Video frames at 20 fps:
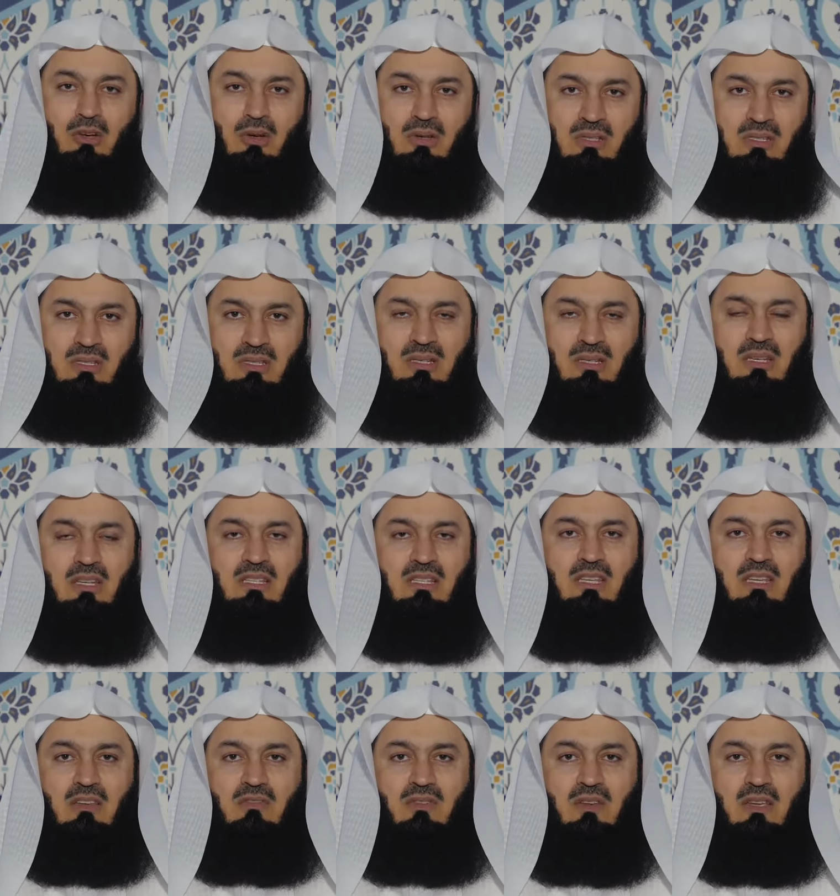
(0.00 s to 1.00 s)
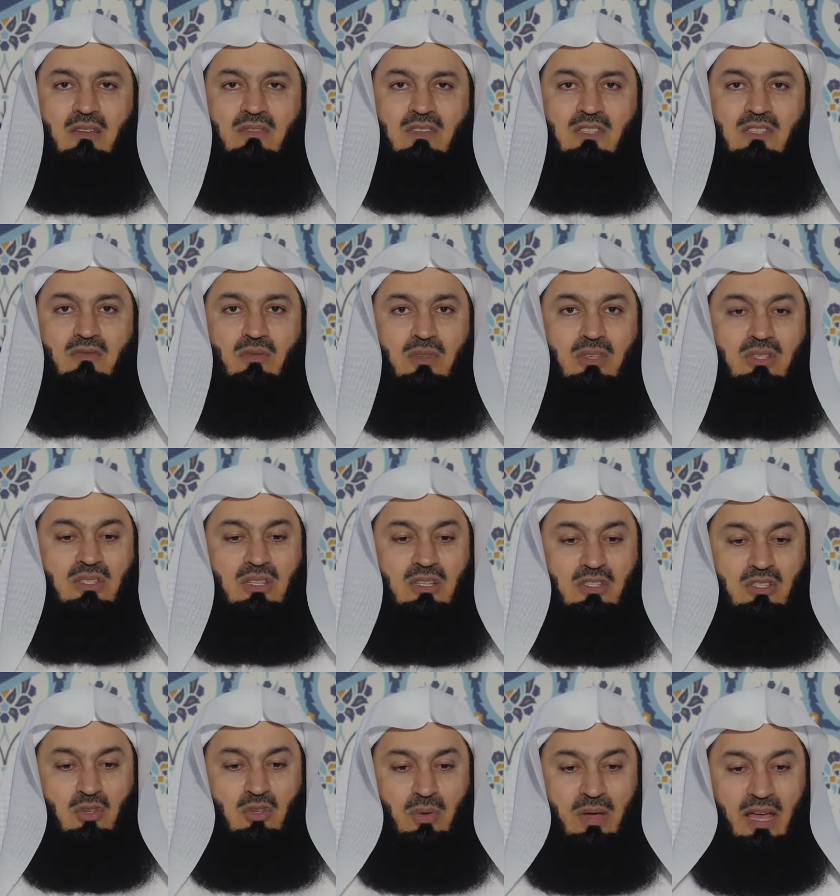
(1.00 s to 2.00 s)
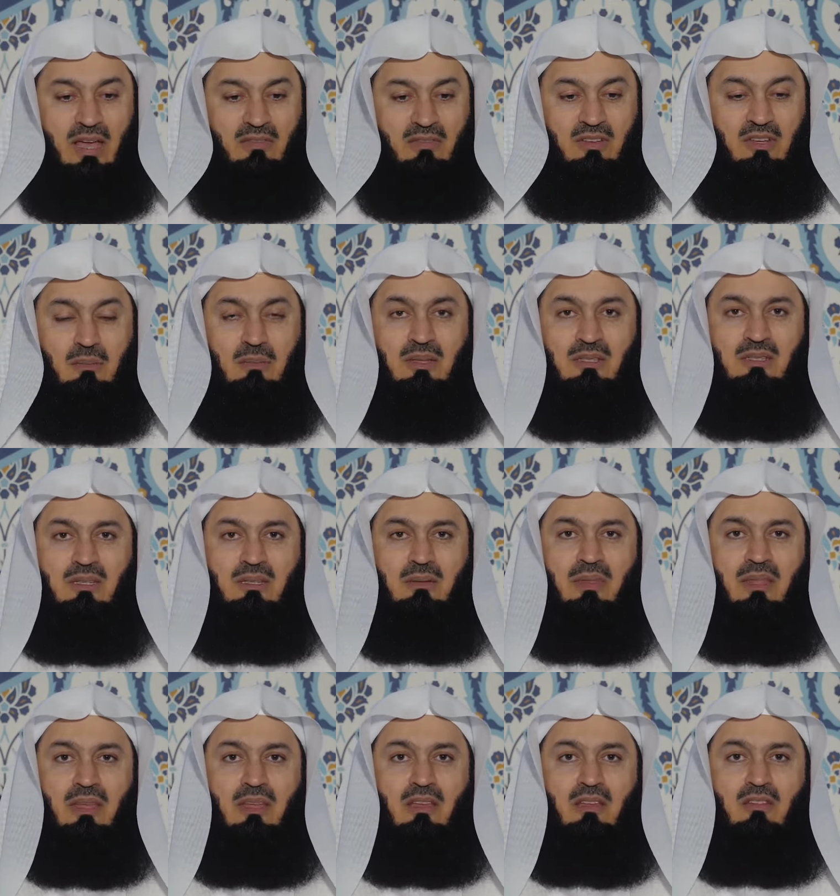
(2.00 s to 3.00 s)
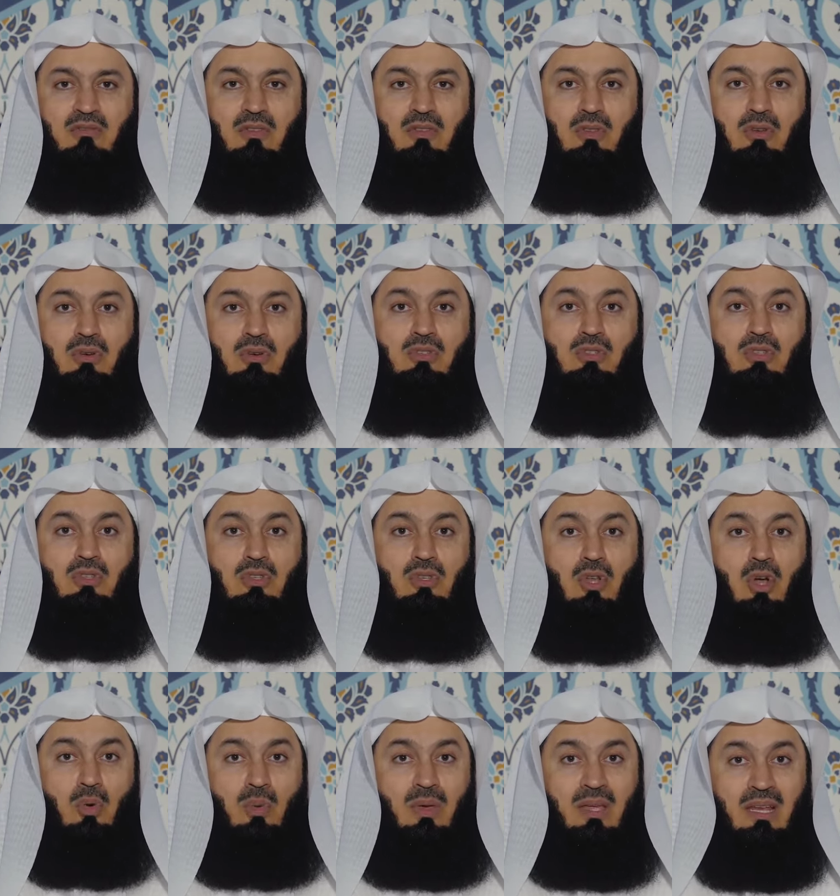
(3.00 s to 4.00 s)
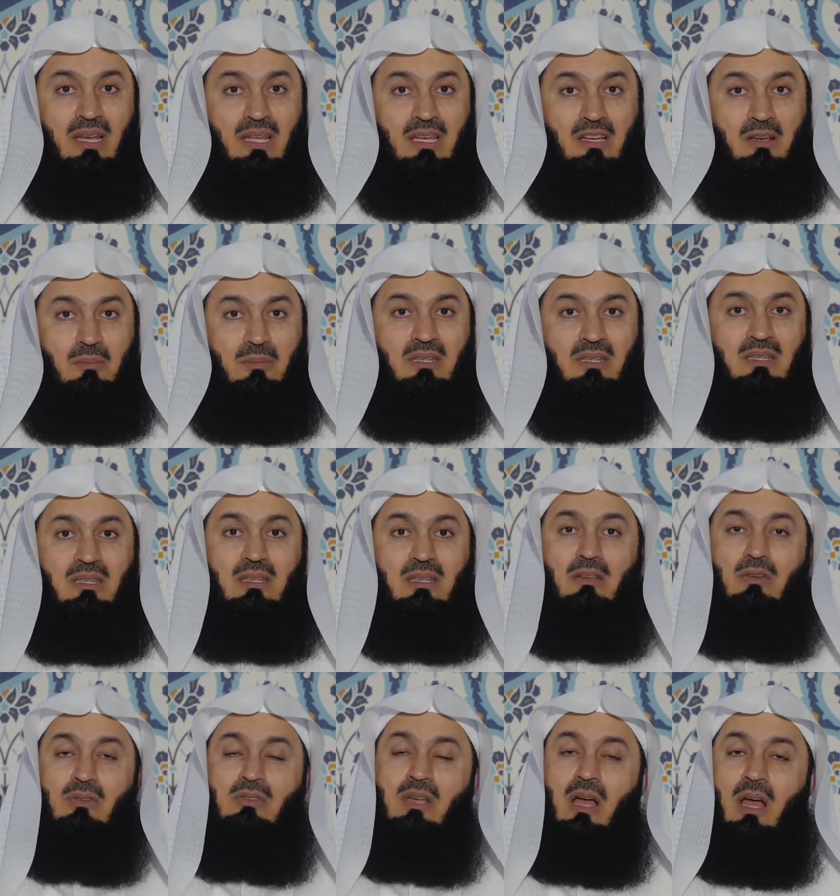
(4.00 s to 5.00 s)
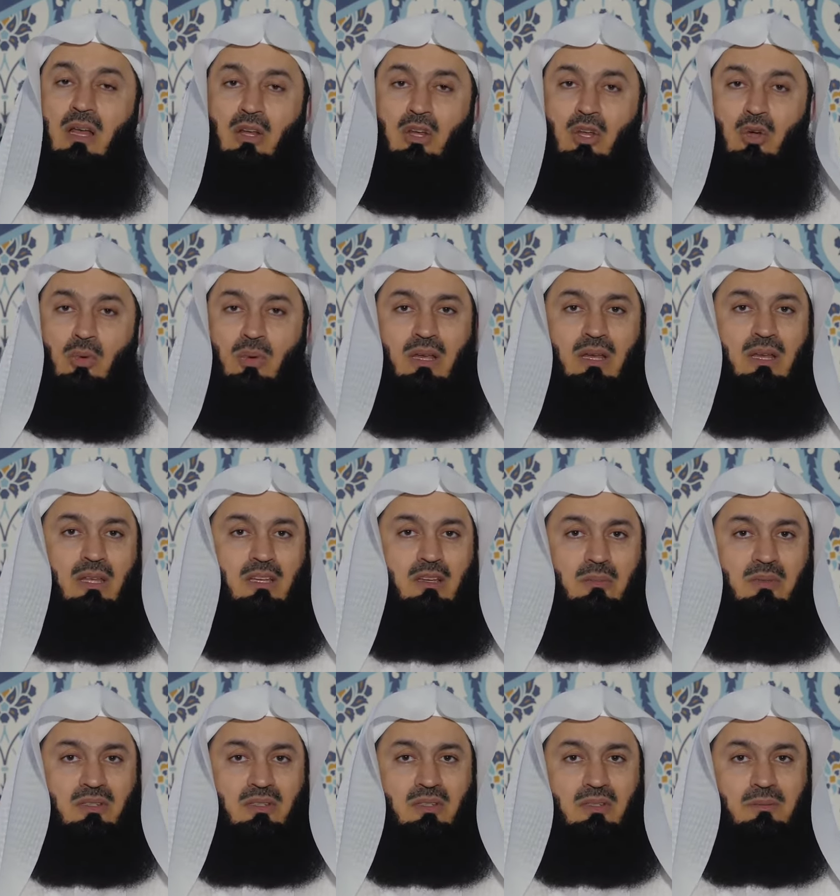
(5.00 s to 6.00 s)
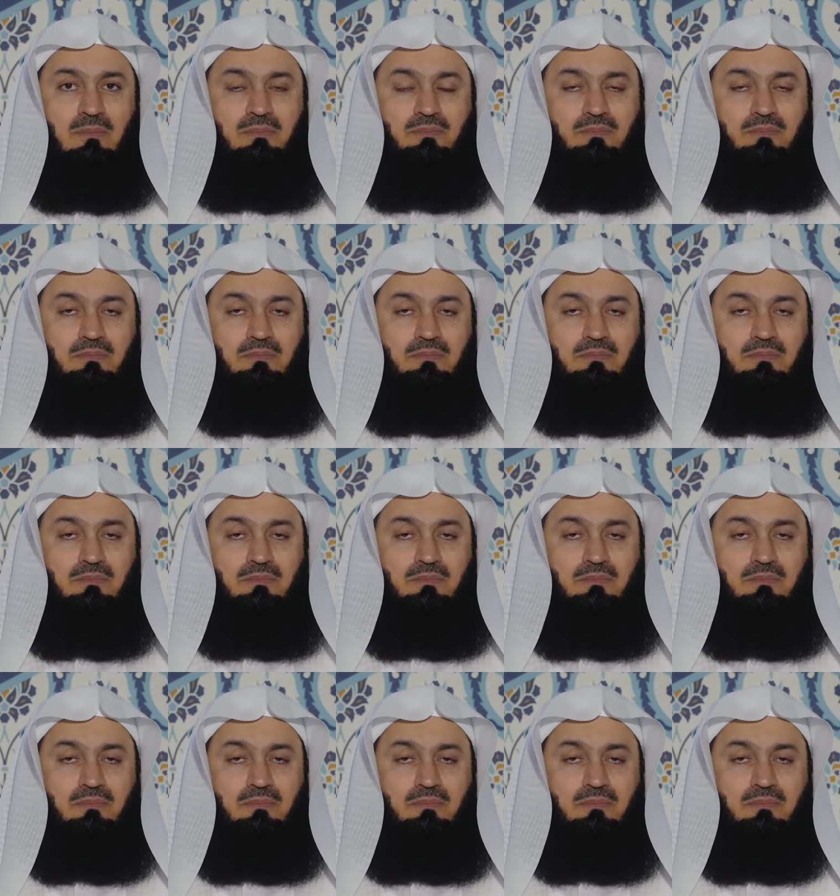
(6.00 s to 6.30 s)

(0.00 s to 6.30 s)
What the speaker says: Constantly seek forgiveness for the sins you have committed, for those knowingly committed and those unknowingly committed.